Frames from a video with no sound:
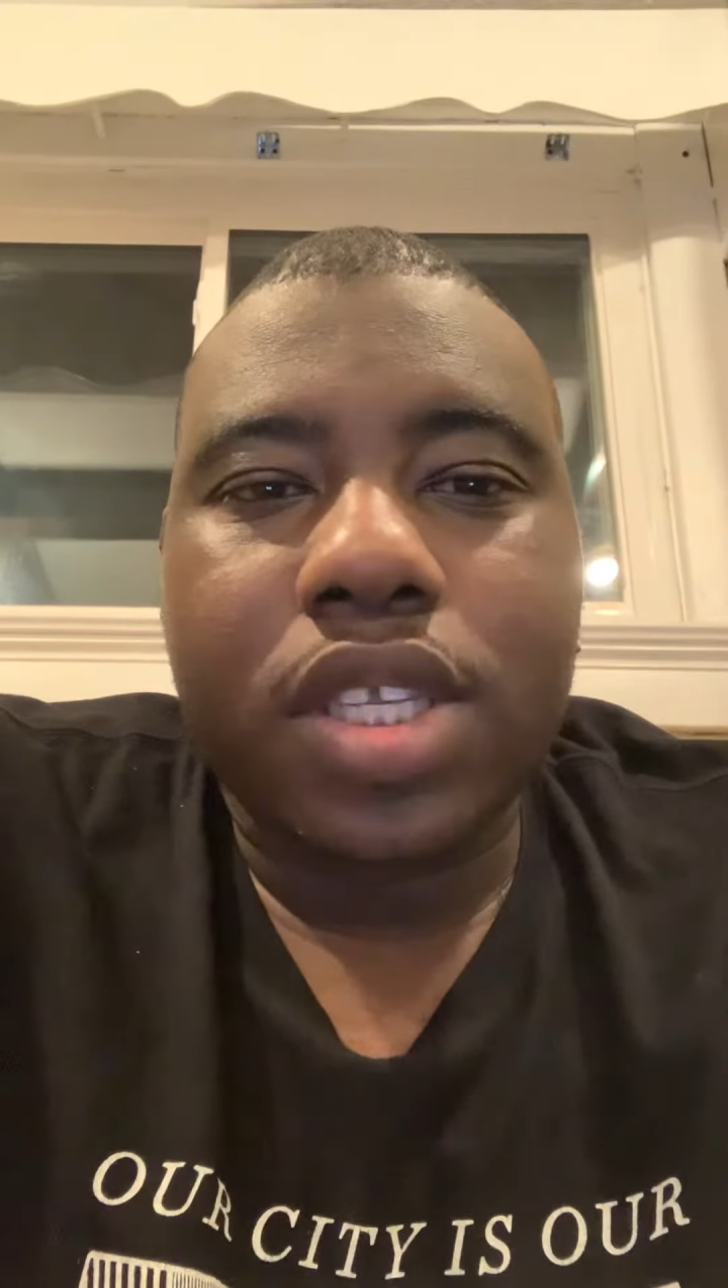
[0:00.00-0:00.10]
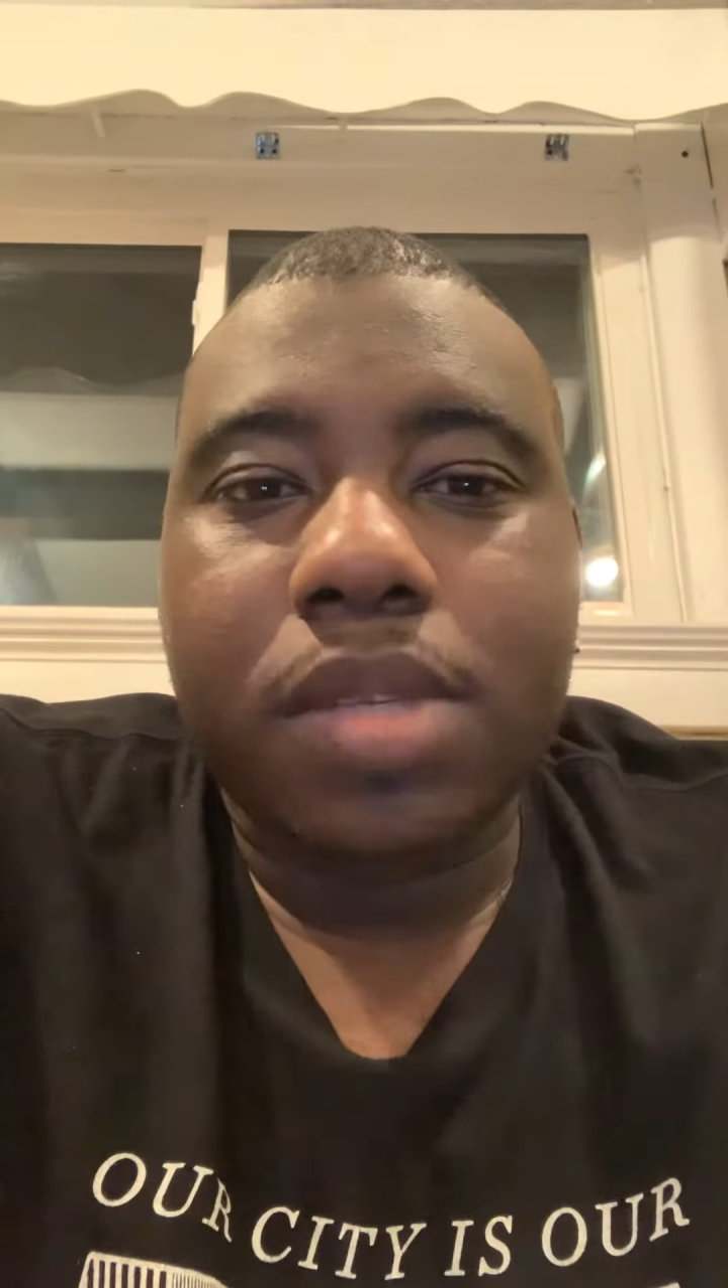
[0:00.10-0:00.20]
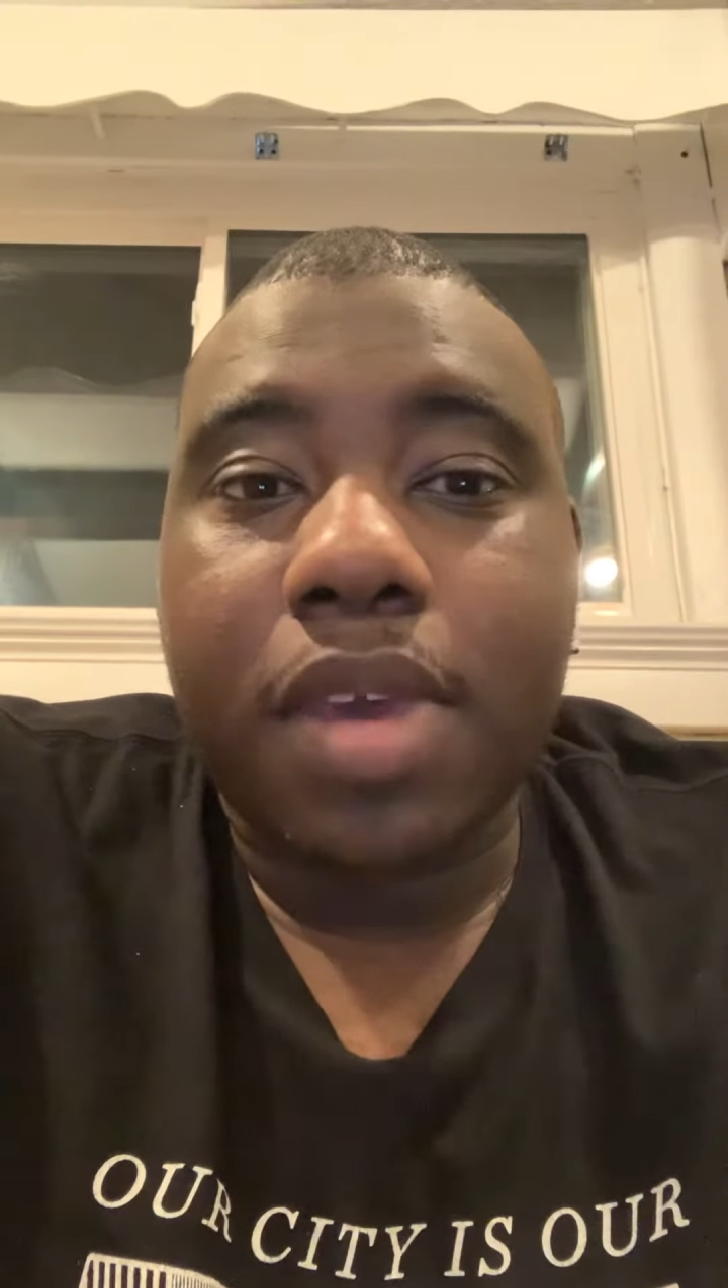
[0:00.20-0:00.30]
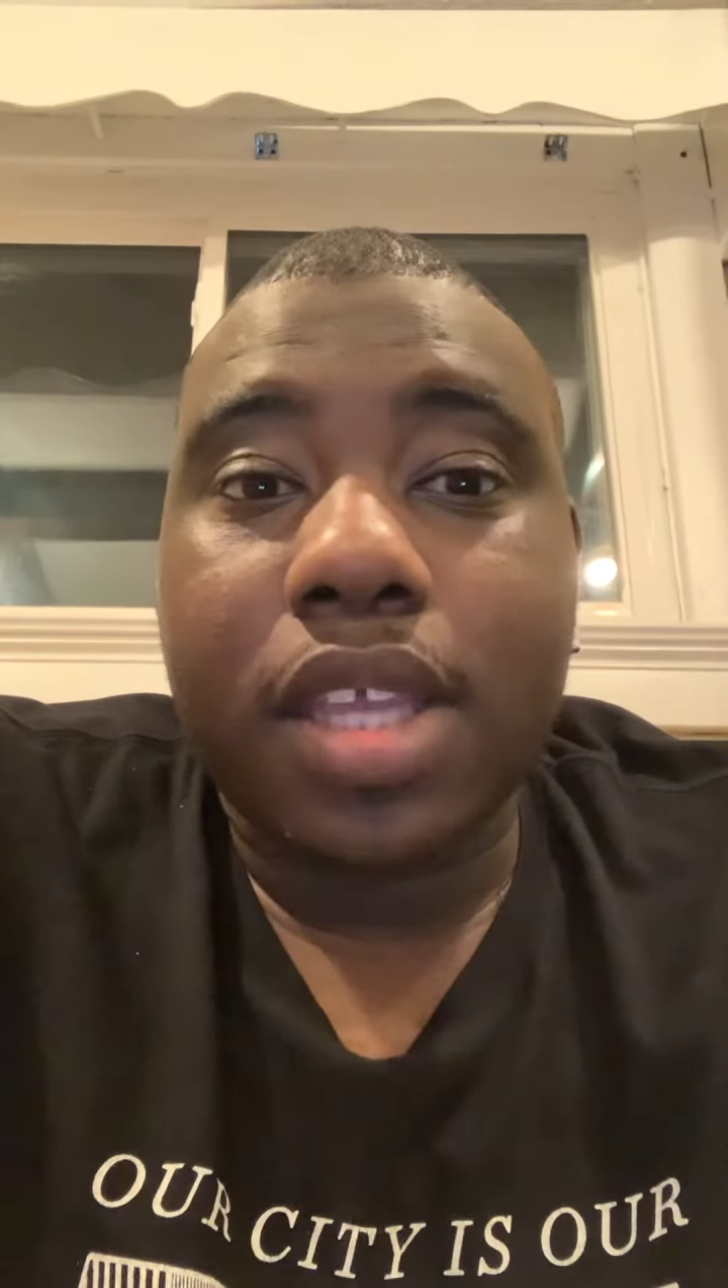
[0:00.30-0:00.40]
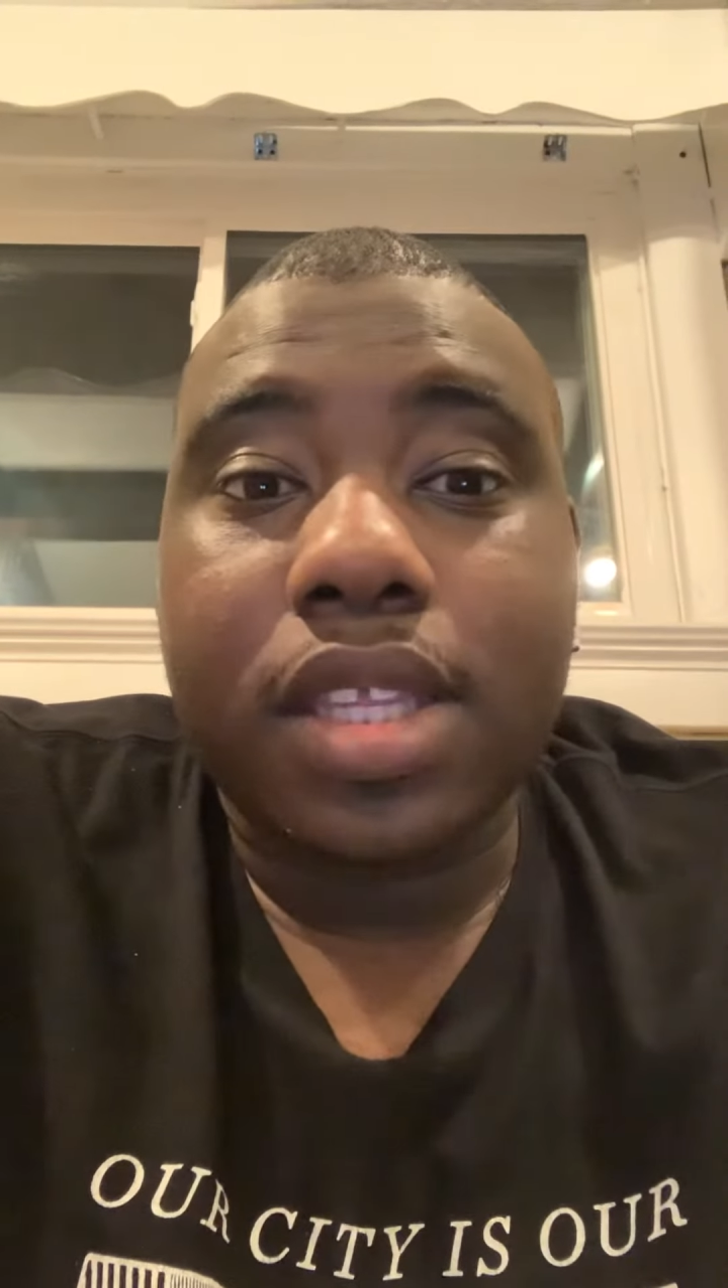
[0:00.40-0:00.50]

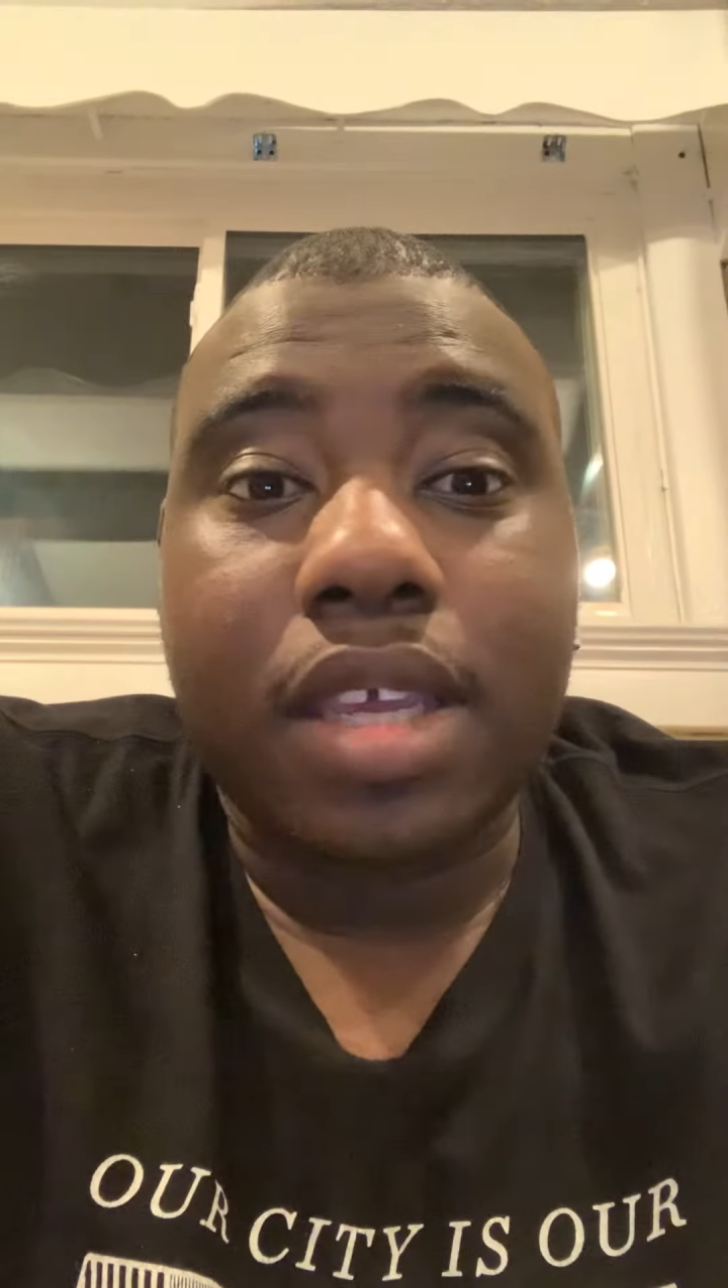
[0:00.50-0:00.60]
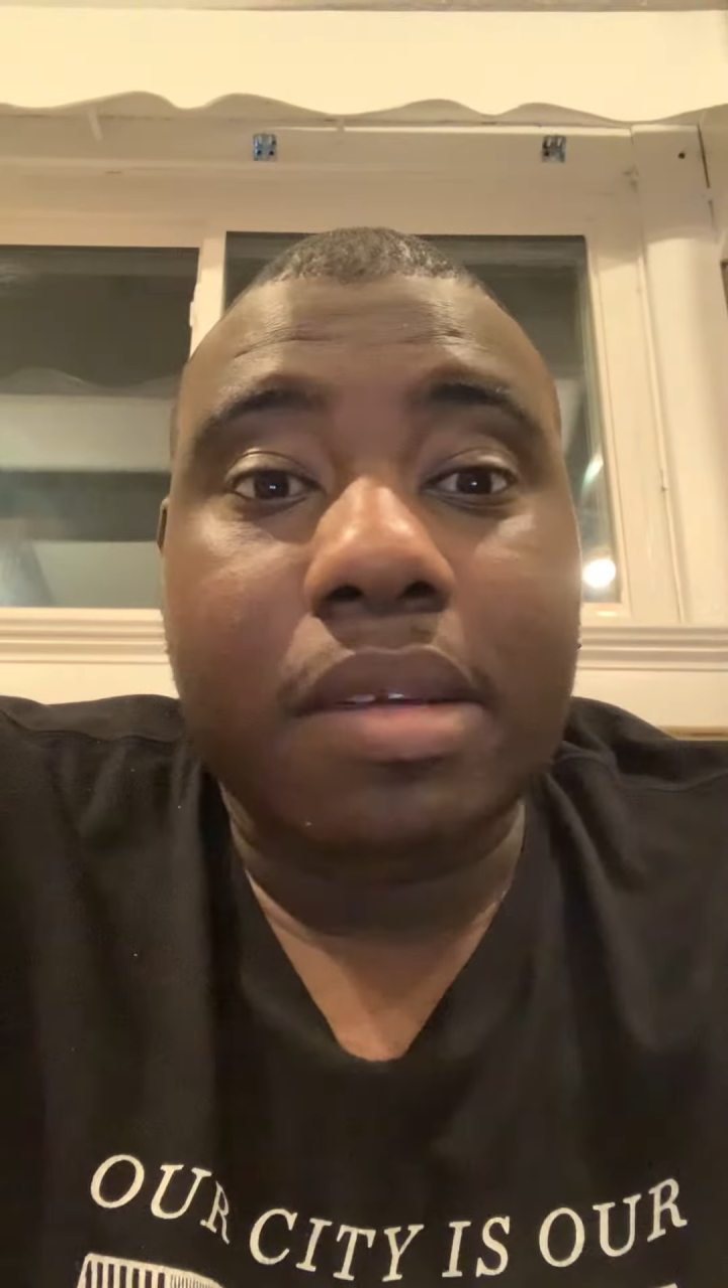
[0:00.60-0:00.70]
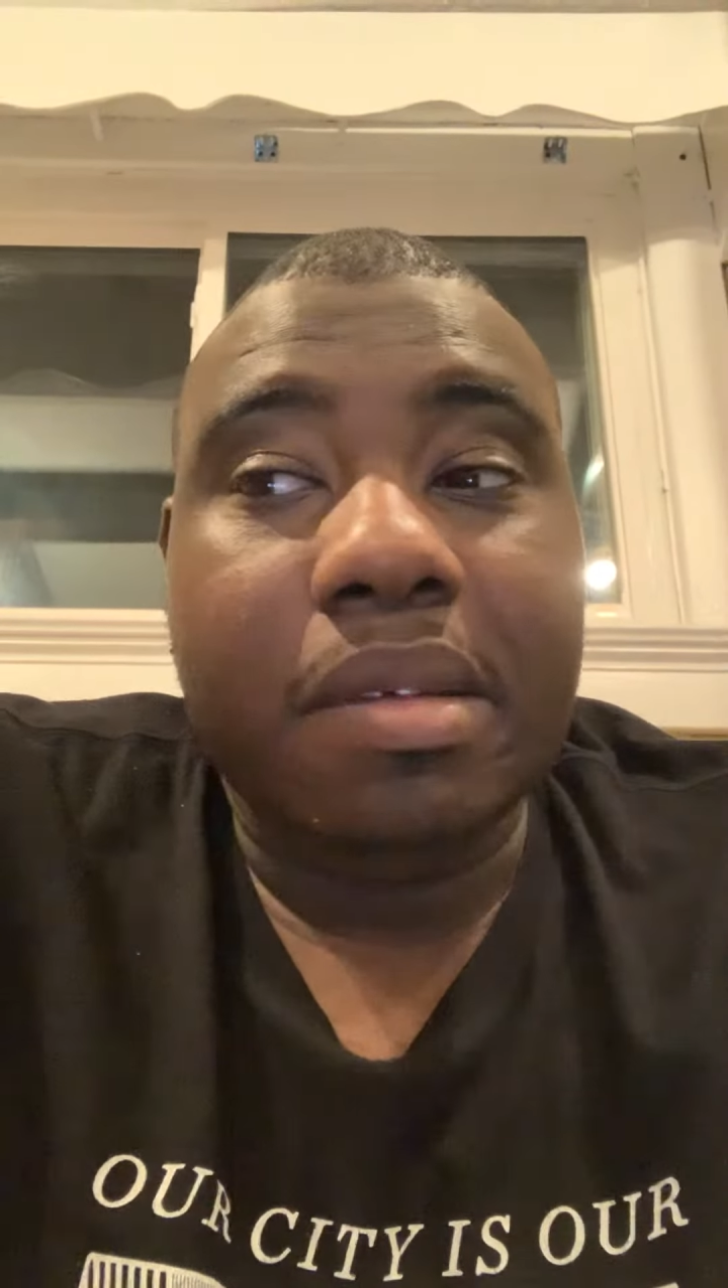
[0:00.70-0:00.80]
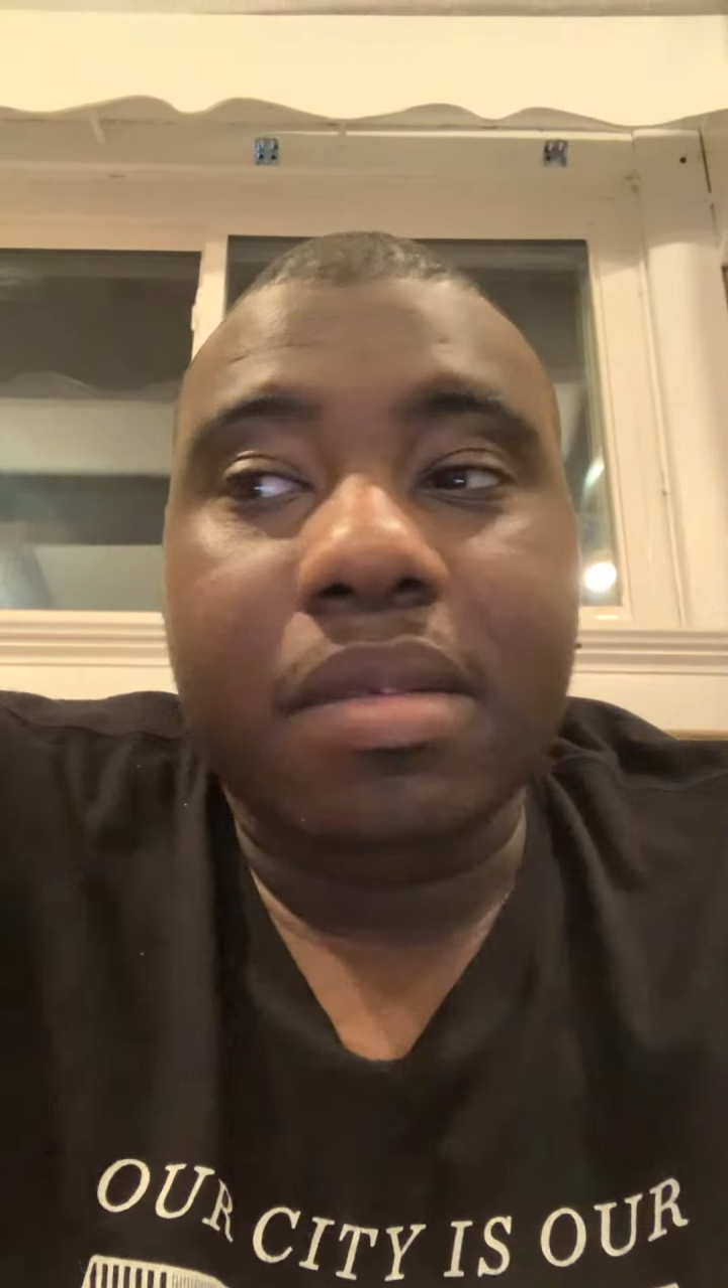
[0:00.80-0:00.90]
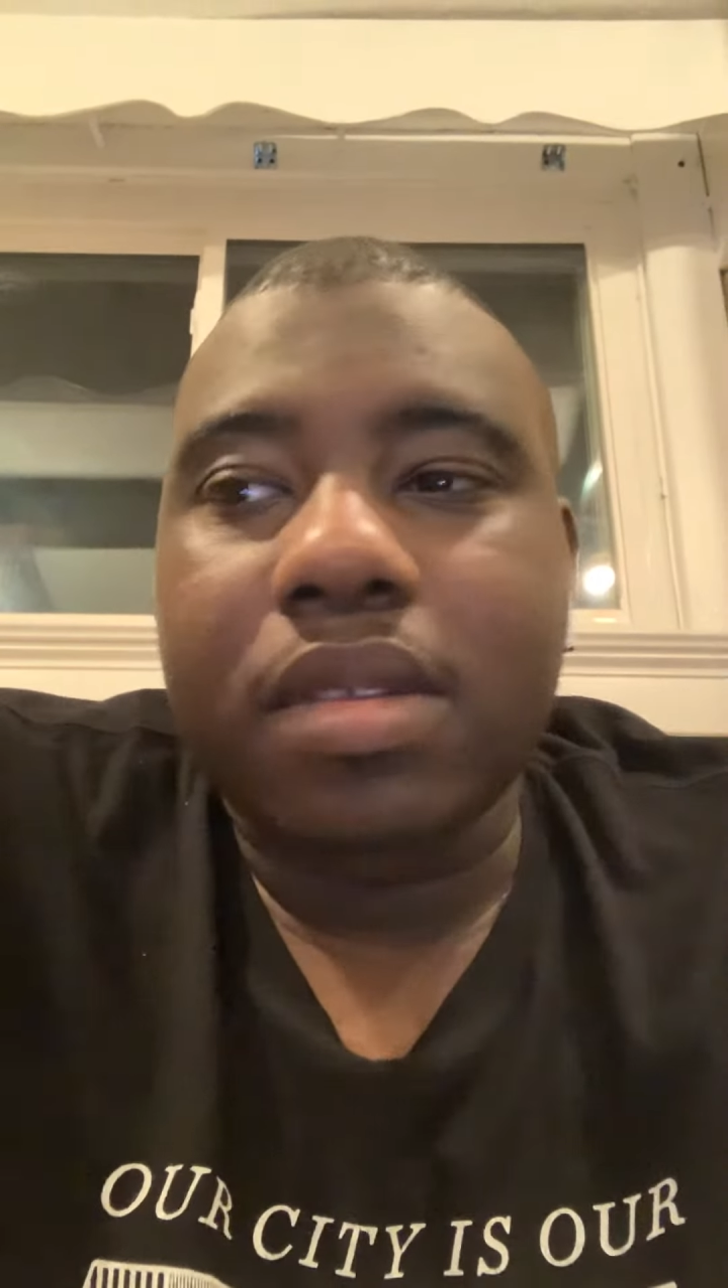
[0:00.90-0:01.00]
expecting